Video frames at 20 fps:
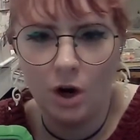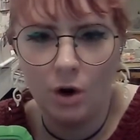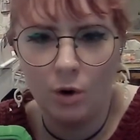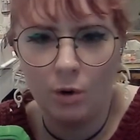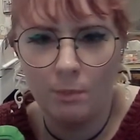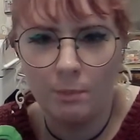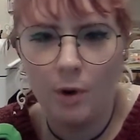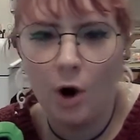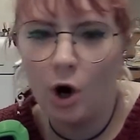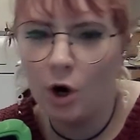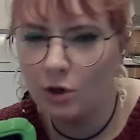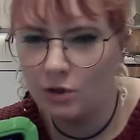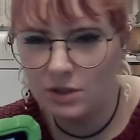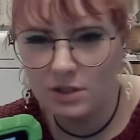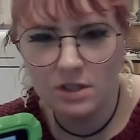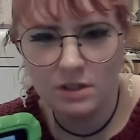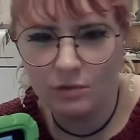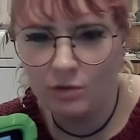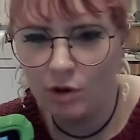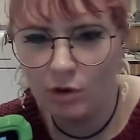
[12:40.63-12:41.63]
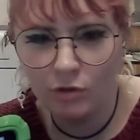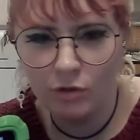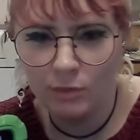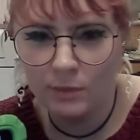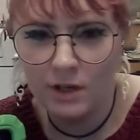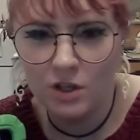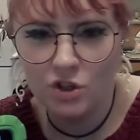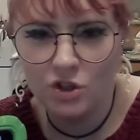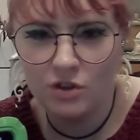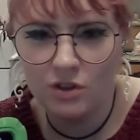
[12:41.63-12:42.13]
parts of your
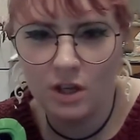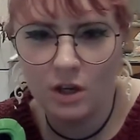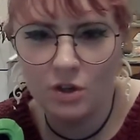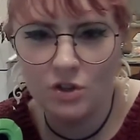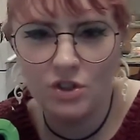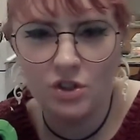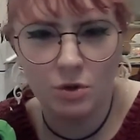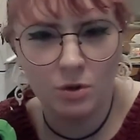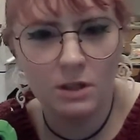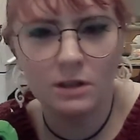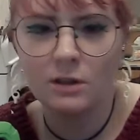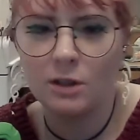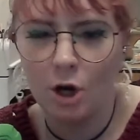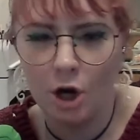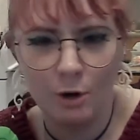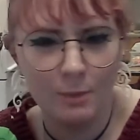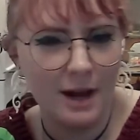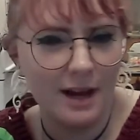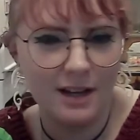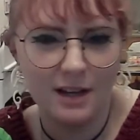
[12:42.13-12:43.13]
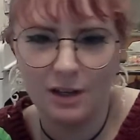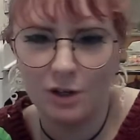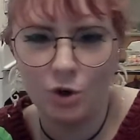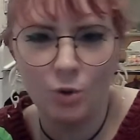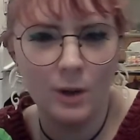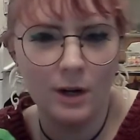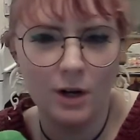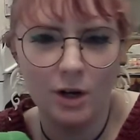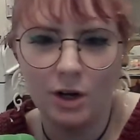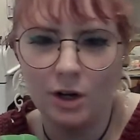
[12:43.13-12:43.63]
information there so you can log back in
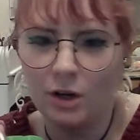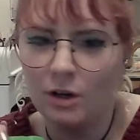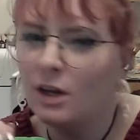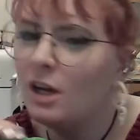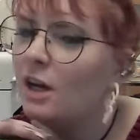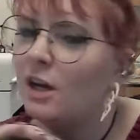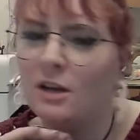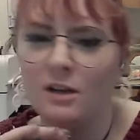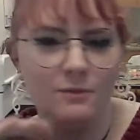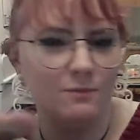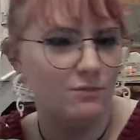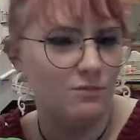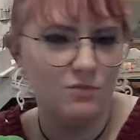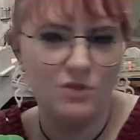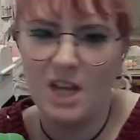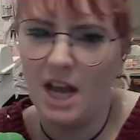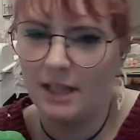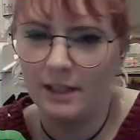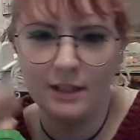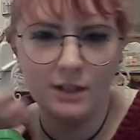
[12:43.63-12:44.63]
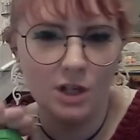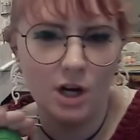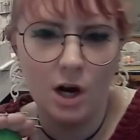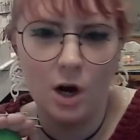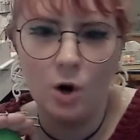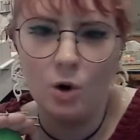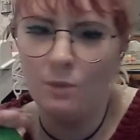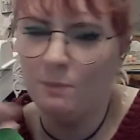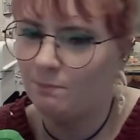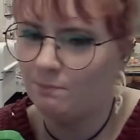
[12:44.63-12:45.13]
quicker. Tell it
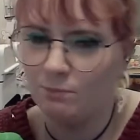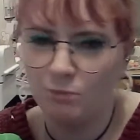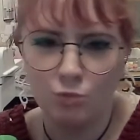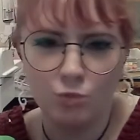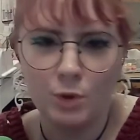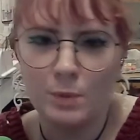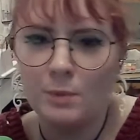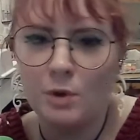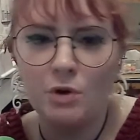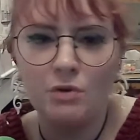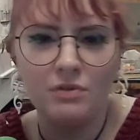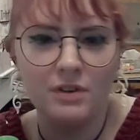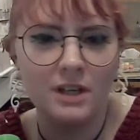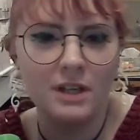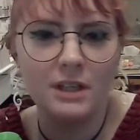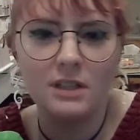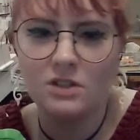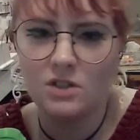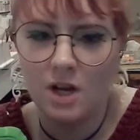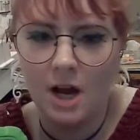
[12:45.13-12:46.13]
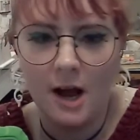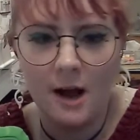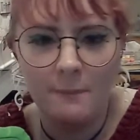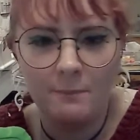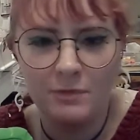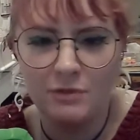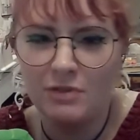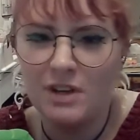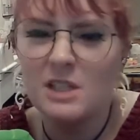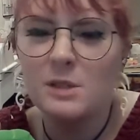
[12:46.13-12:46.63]
no, remove it.
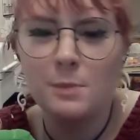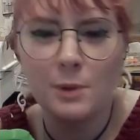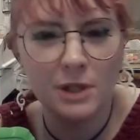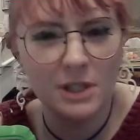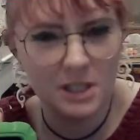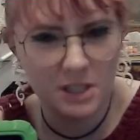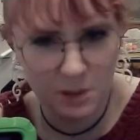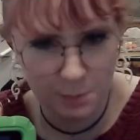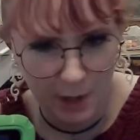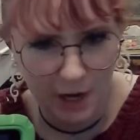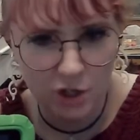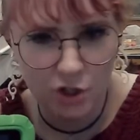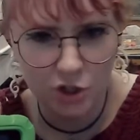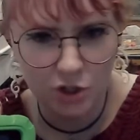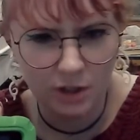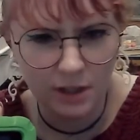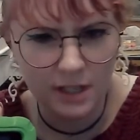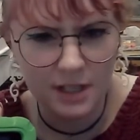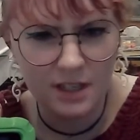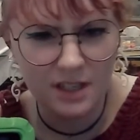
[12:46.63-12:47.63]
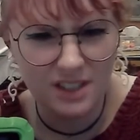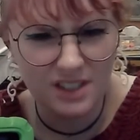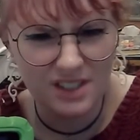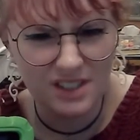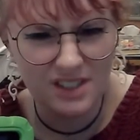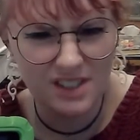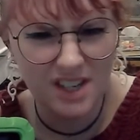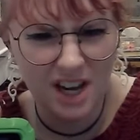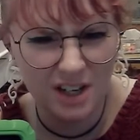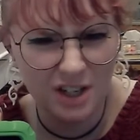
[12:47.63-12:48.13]
Facebook especially
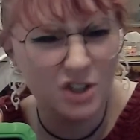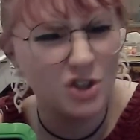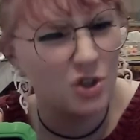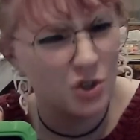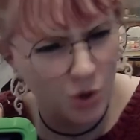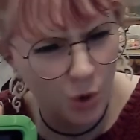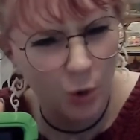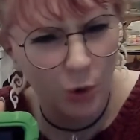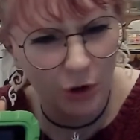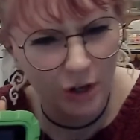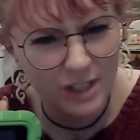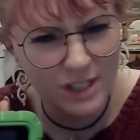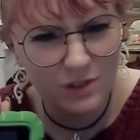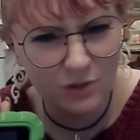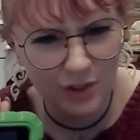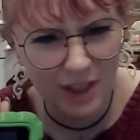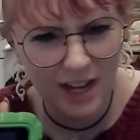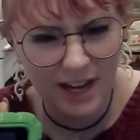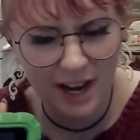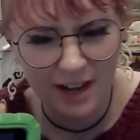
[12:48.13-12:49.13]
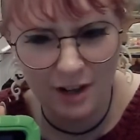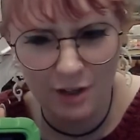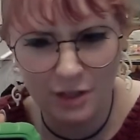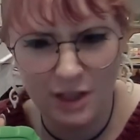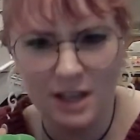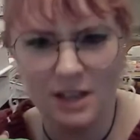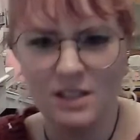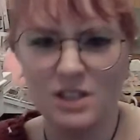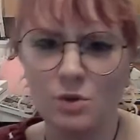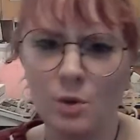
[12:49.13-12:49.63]
is kind of notorious for that kind of
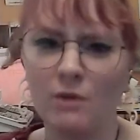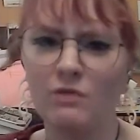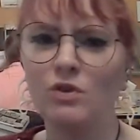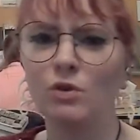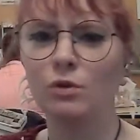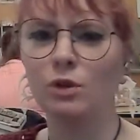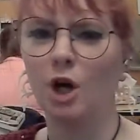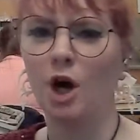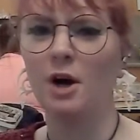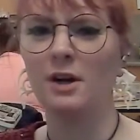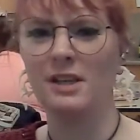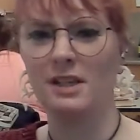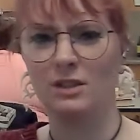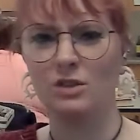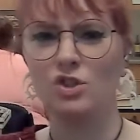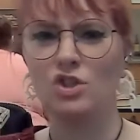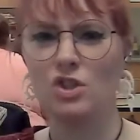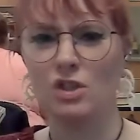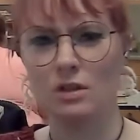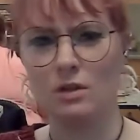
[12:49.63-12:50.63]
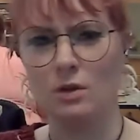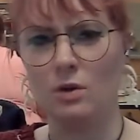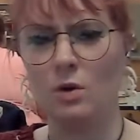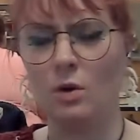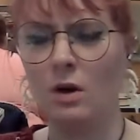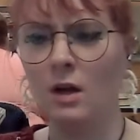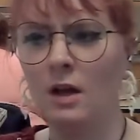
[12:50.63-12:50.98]
thing. So if you log into